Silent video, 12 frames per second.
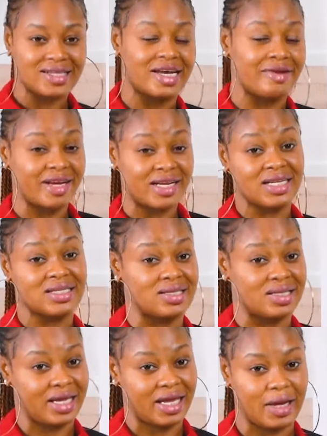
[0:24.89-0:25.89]
directly into
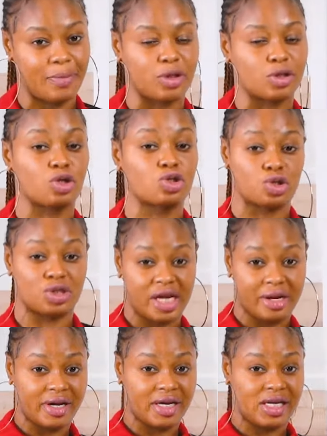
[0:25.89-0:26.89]
the cake, but not so
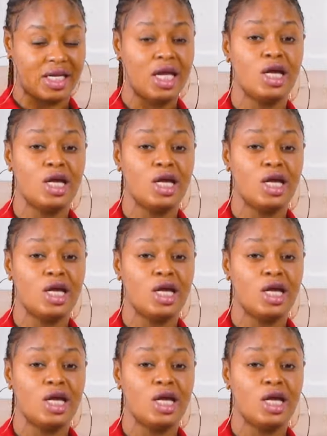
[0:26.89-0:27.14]
directly.